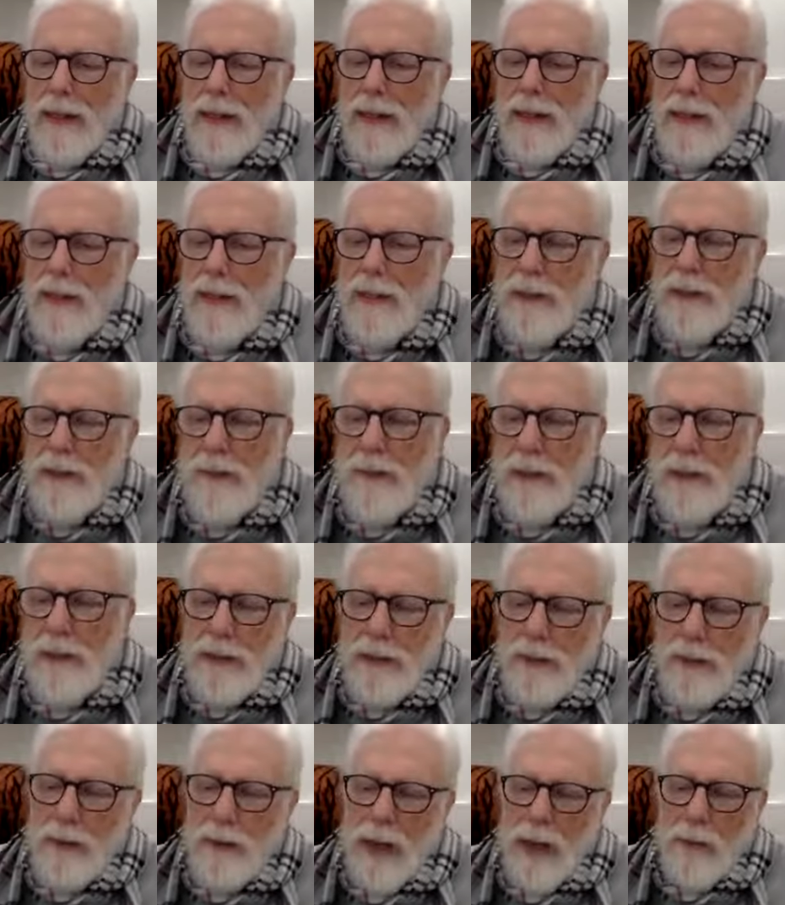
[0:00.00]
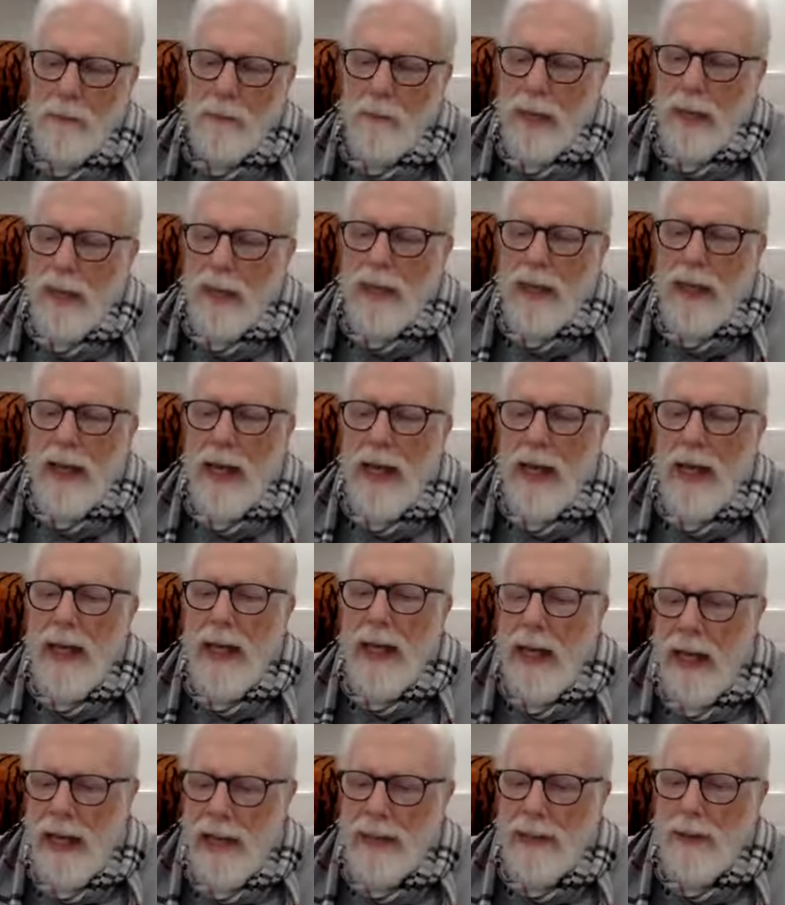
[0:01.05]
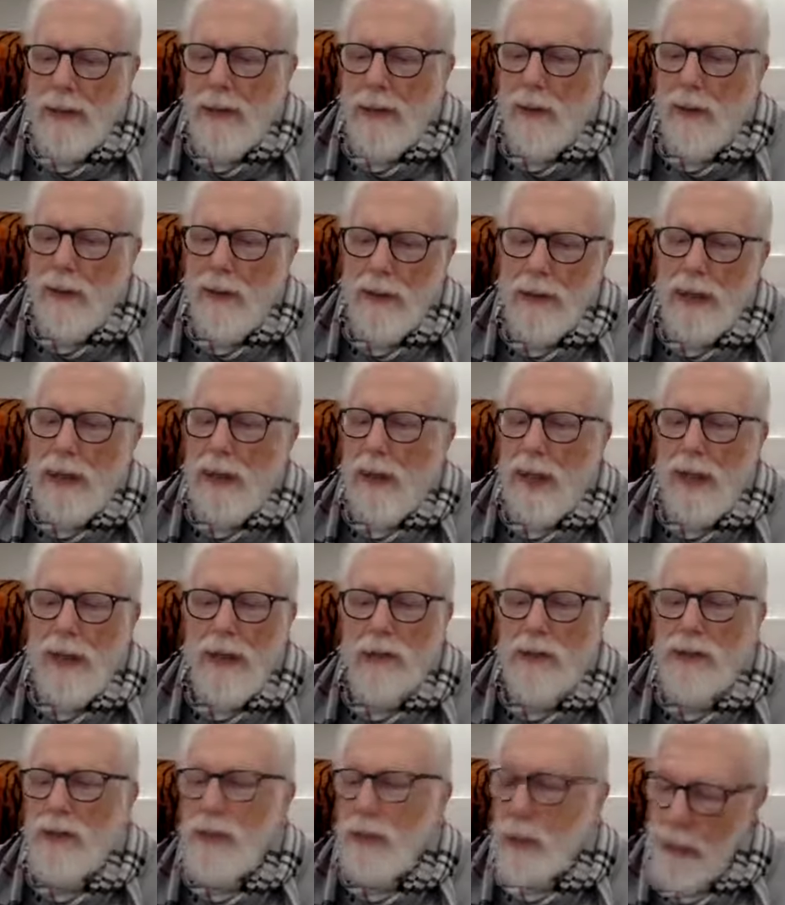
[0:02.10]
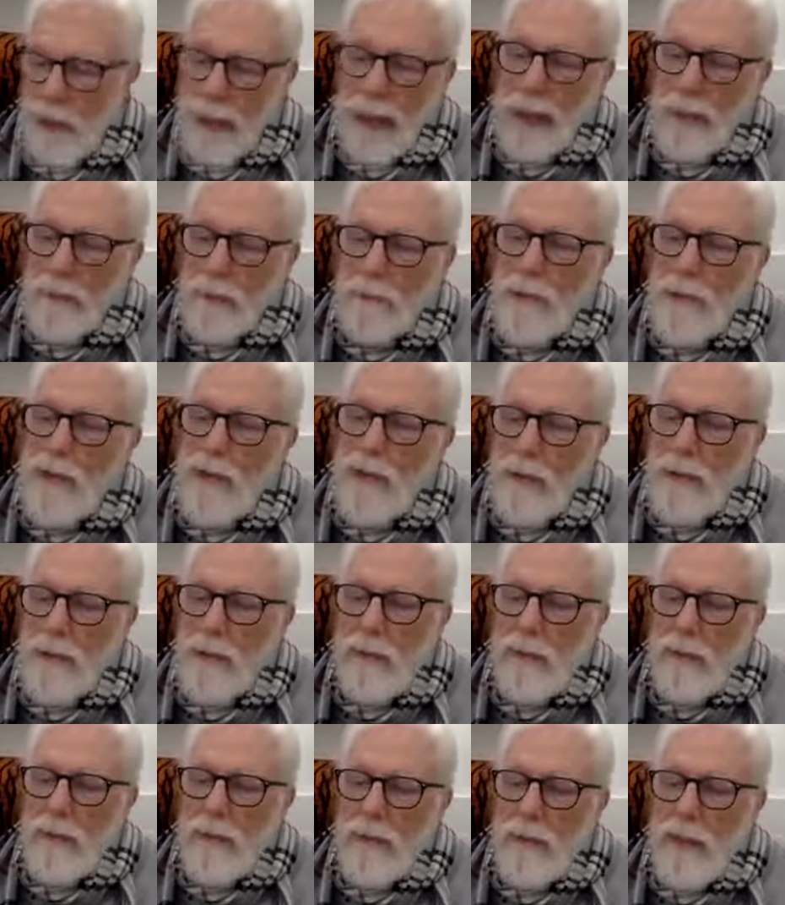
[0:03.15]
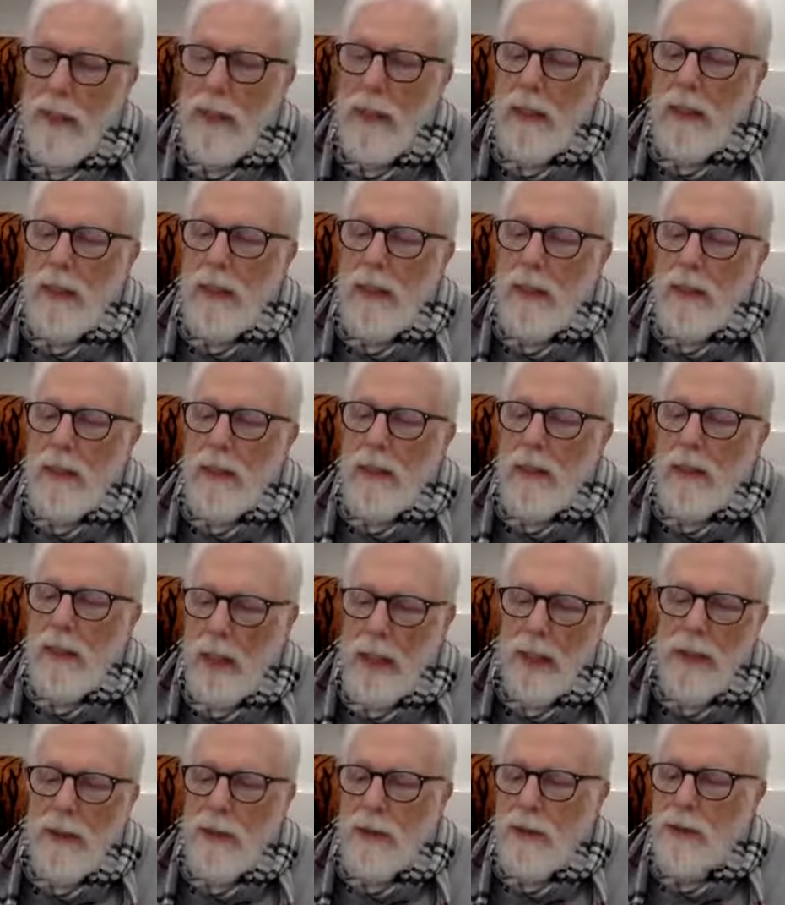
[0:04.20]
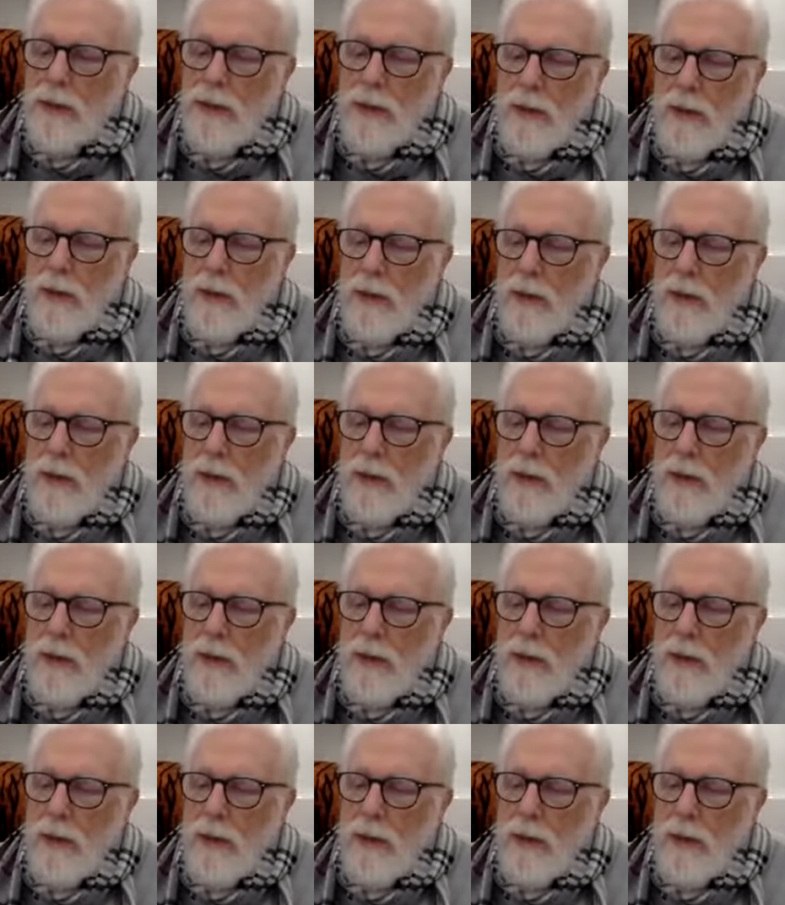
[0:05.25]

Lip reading: Dear friend and comrade, I hate organized clubs, cults,